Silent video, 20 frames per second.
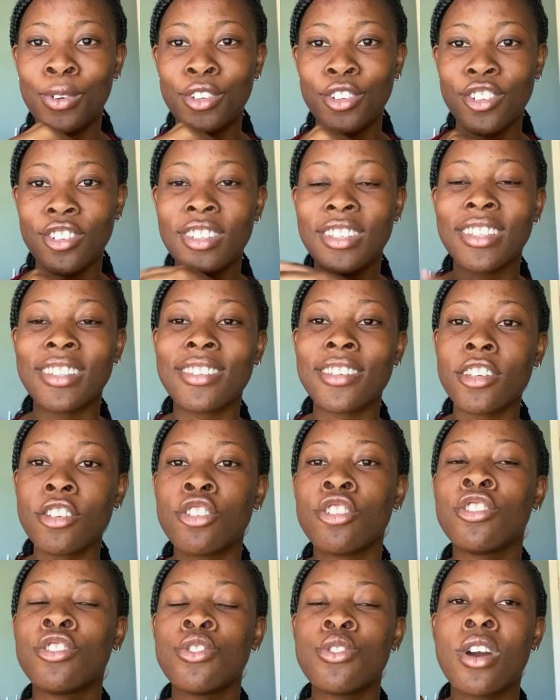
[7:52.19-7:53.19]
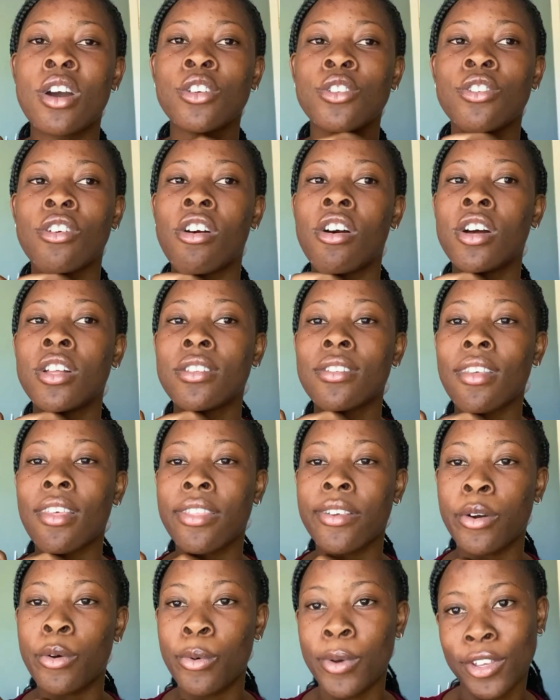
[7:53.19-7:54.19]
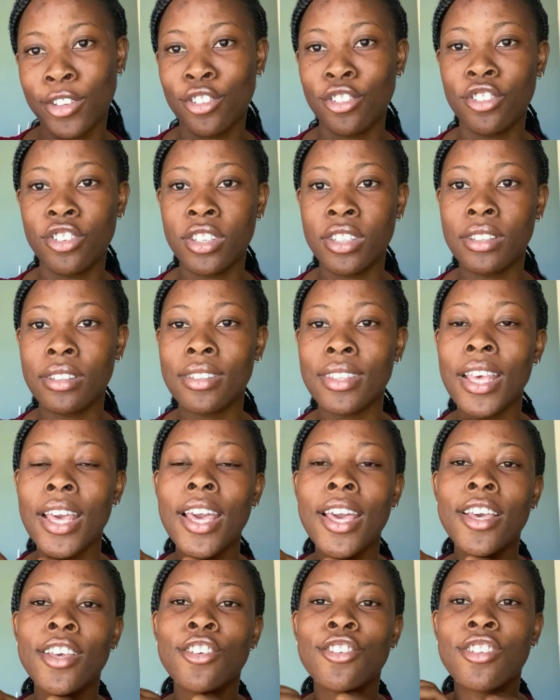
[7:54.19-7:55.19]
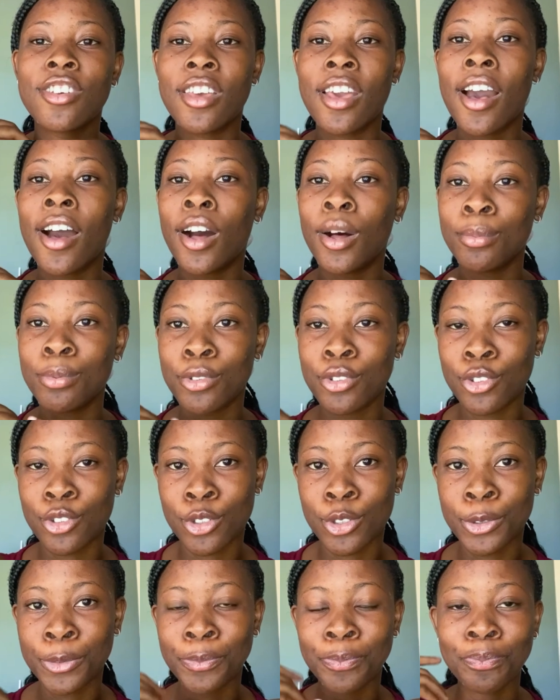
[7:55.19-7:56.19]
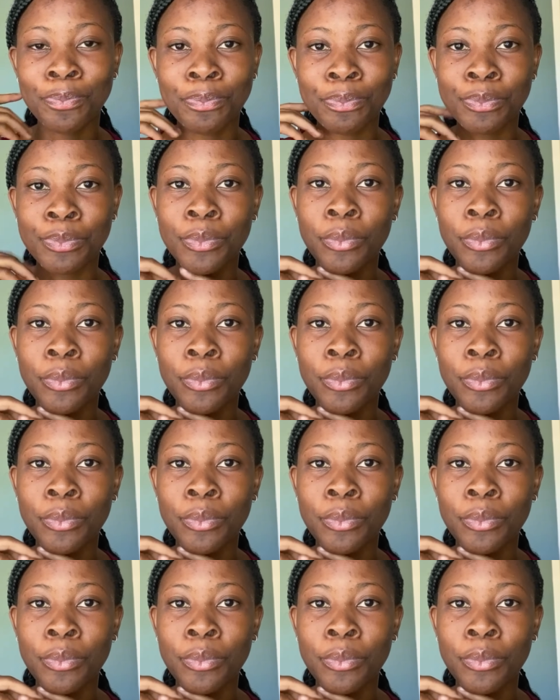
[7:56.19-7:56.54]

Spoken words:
She teaches you how to answer the questions. She helps you.